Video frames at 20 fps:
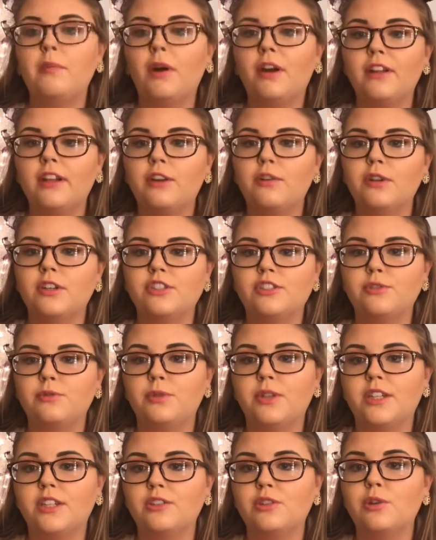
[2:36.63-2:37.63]
part of that question
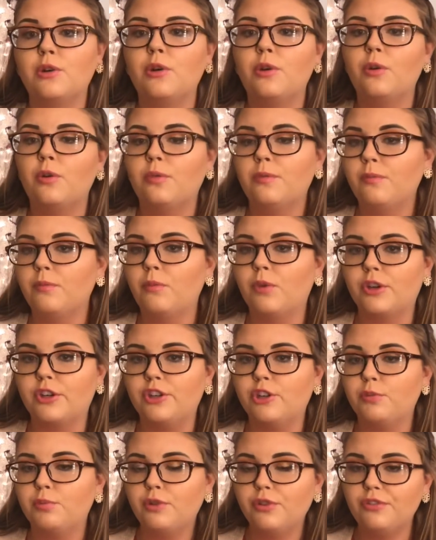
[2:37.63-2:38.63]
was, what are
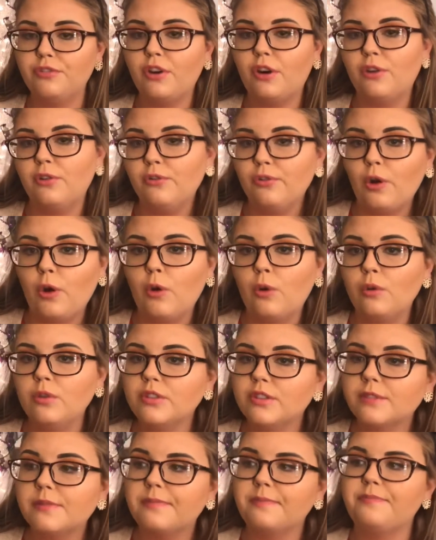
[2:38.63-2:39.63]
your preferred
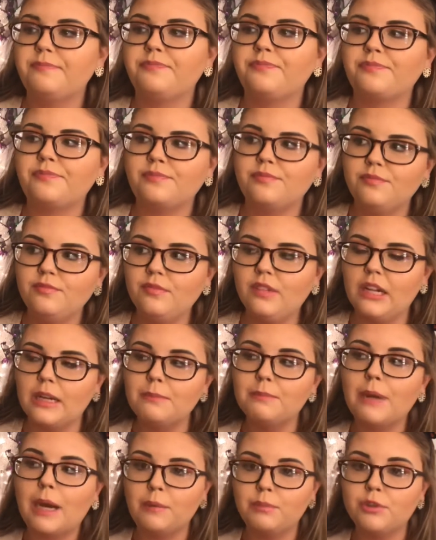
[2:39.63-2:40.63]
roles?
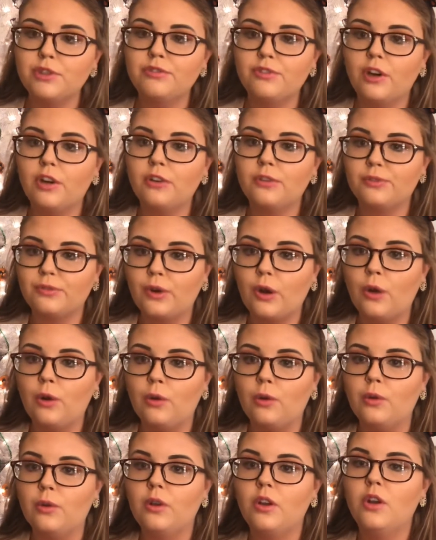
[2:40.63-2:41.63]
My preferred
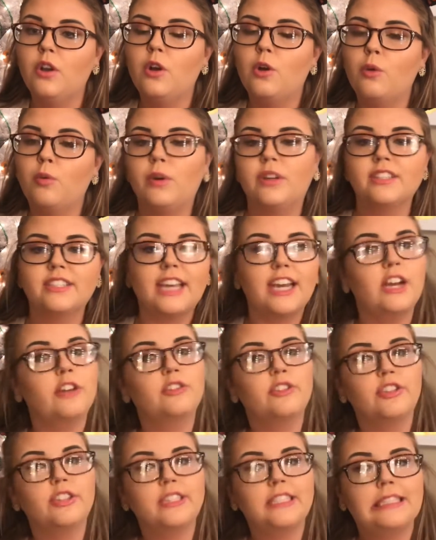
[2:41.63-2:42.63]
role was
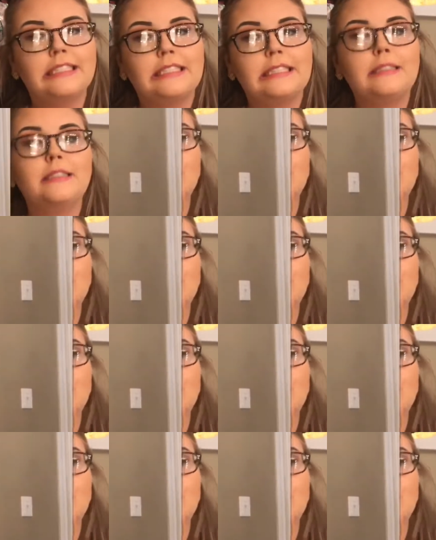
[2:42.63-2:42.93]
character attendant.